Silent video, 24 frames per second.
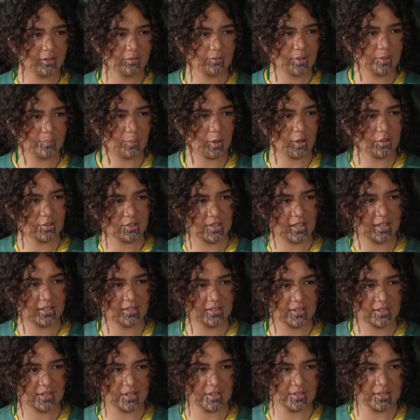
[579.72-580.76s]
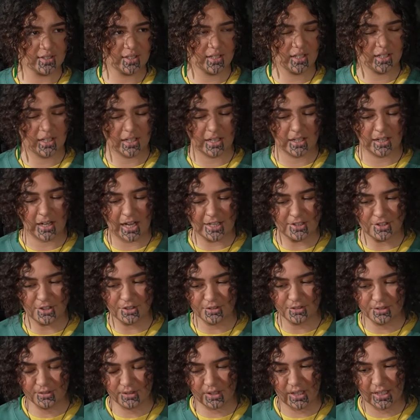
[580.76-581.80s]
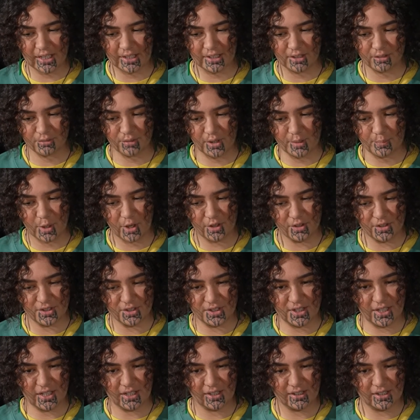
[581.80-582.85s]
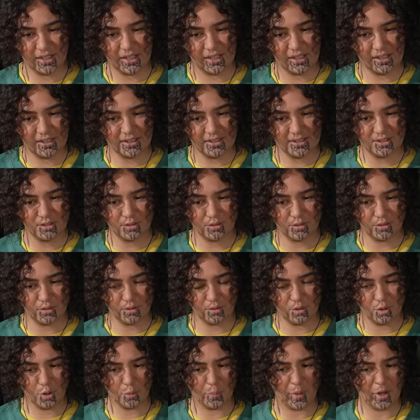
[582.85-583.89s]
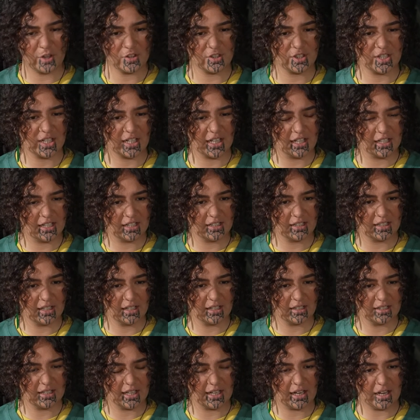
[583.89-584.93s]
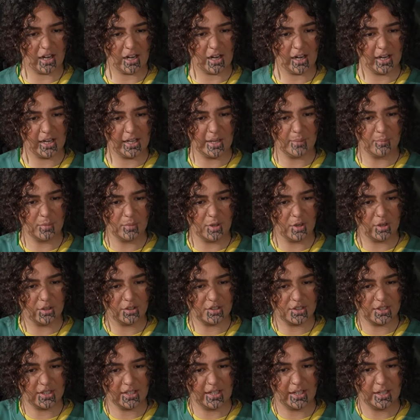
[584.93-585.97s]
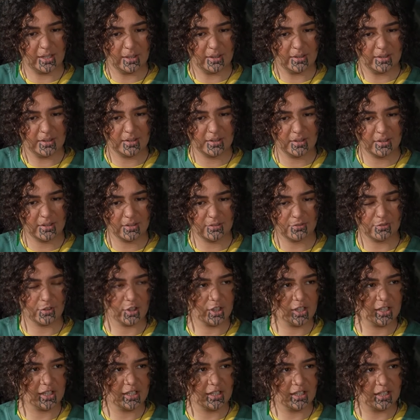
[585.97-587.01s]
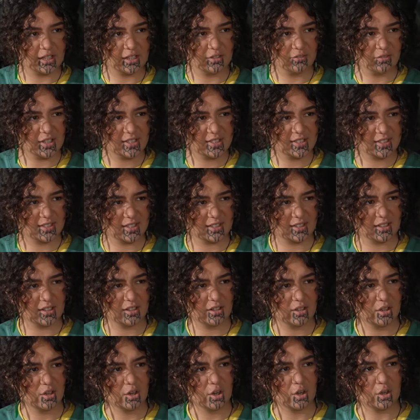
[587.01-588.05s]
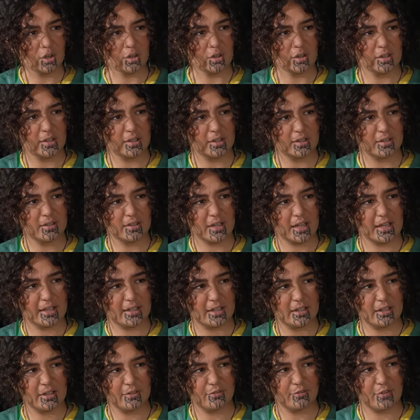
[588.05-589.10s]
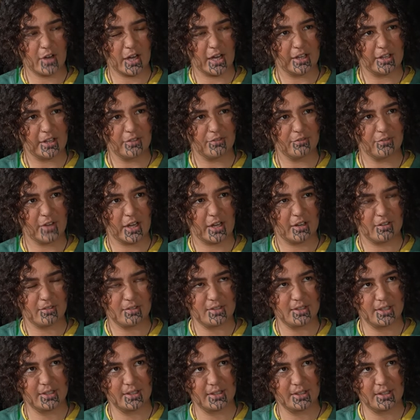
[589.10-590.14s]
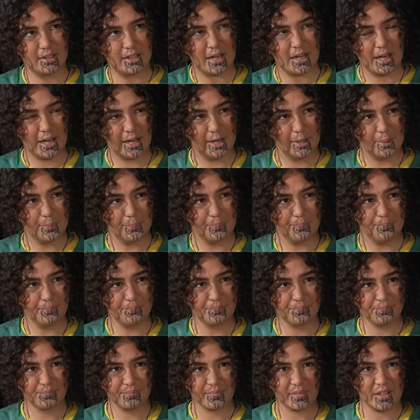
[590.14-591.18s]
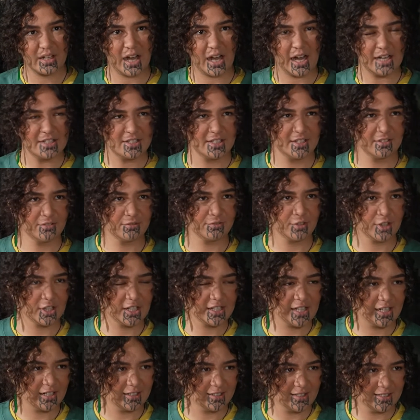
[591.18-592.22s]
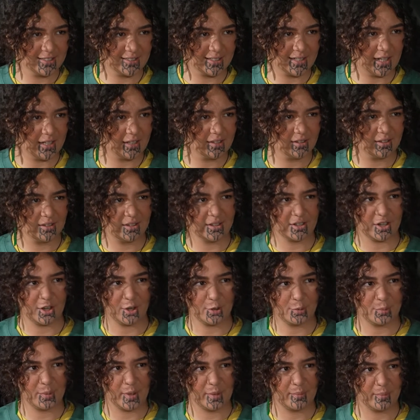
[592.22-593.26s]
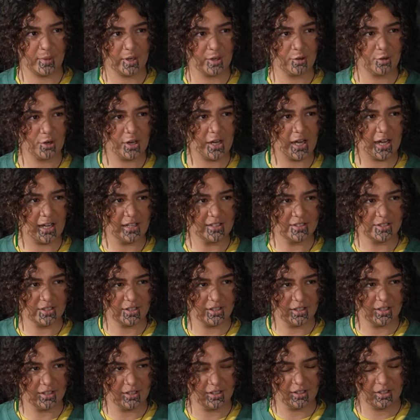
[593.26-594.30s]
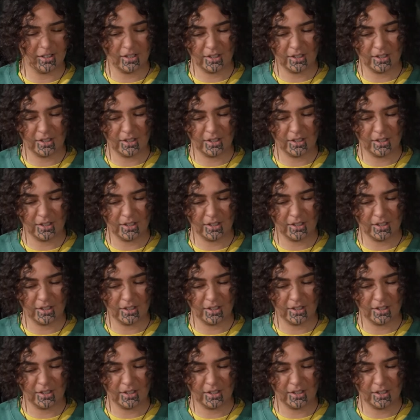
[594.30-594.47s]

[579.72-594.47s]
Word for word: repost things because I don't like reposting things or posting anything that I am not uh, fully invested in. Or yeah. like if I felt um, mm-hmm. I didn't fully understand the kaupapa or I didn't